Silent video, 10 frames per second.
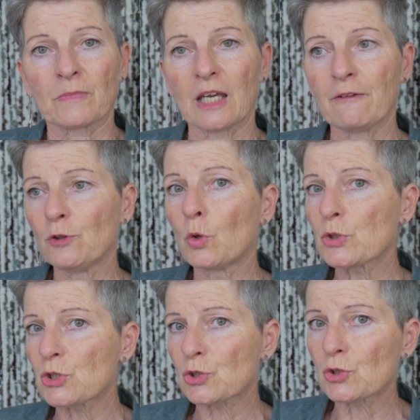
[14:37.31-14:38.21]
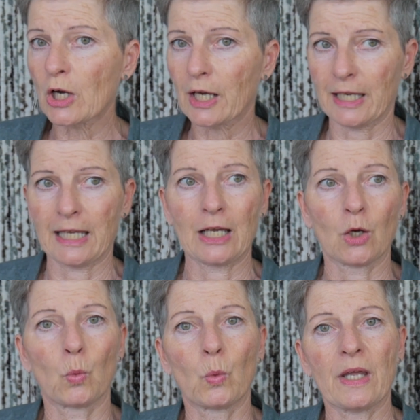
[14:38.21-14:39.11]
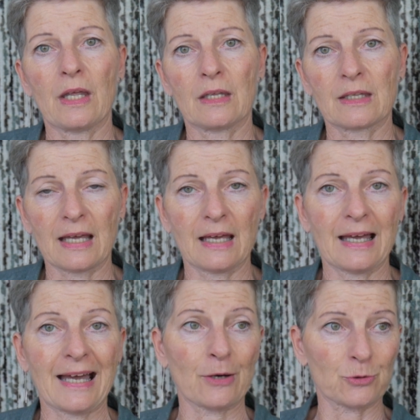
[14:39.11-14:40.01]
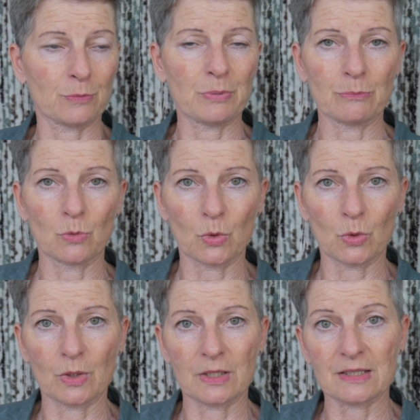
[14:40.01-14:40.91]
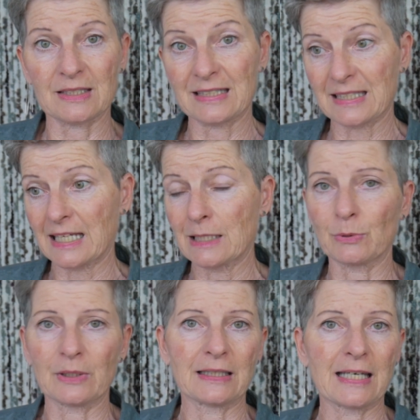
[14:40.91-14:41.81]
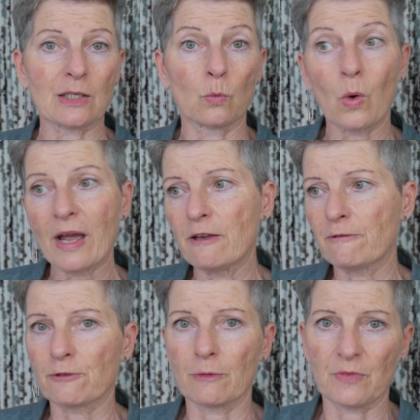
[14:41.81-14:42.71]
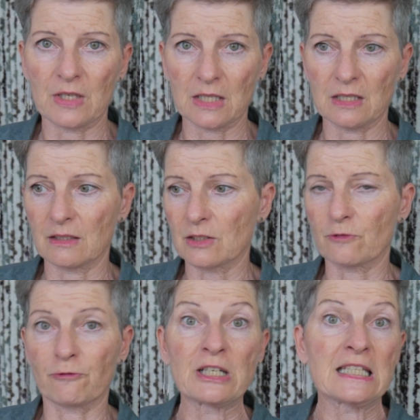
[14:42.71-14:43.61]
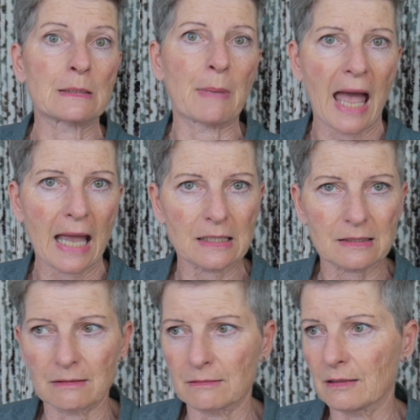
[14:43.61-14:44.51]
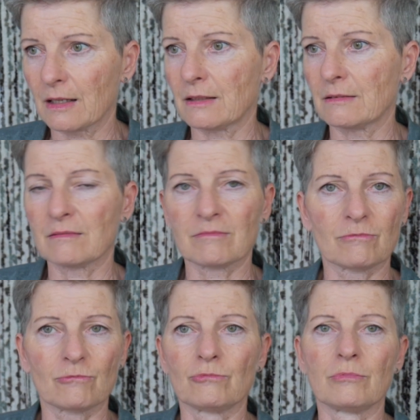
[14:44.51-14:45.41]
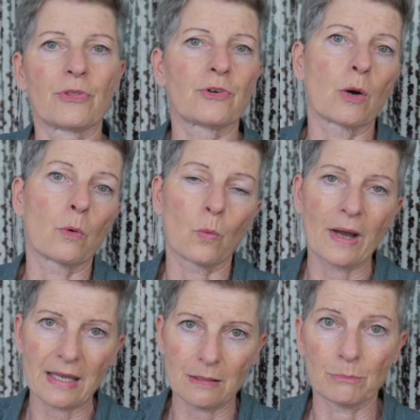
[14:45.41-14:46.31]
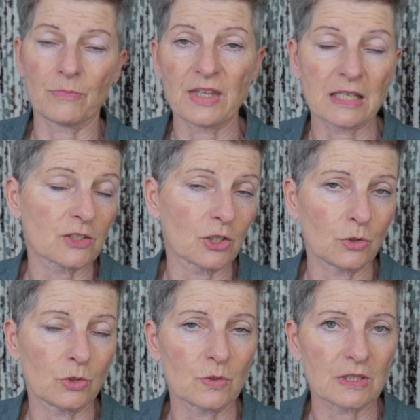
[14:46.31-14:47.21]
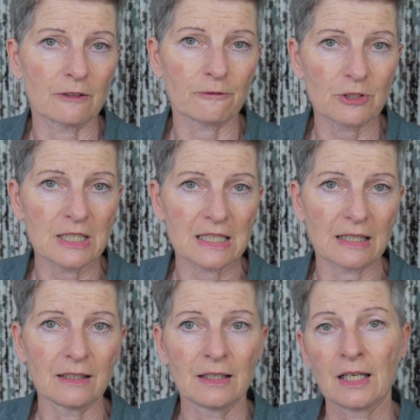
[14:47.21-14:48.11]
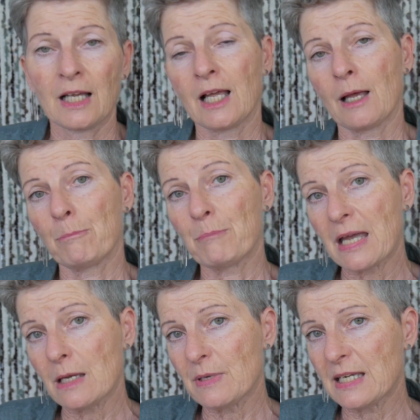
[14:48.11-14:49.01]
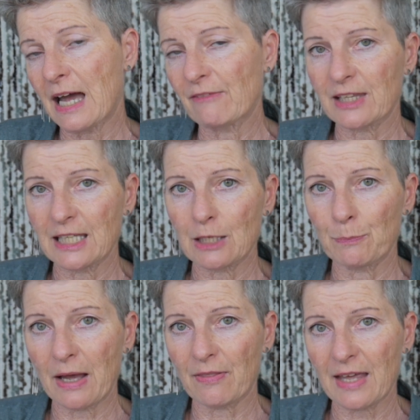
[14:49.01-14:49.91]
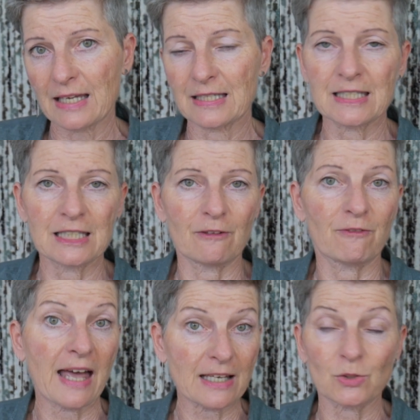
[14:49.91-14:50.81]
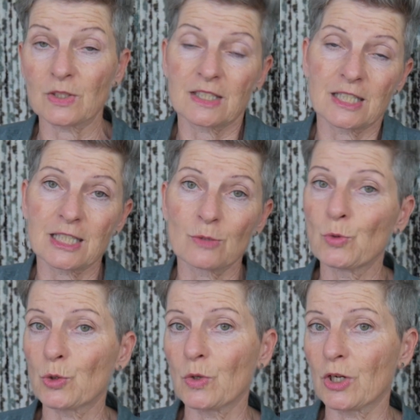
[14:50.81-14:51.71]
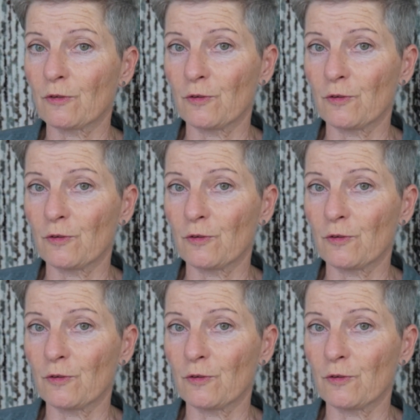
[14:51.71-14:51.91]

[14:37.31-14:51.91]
if you're struggling with how to be more sustainable and get away from the freezer bags and throw away things that you use in the freezer, maybe have a think about that and see if that sort of system would work for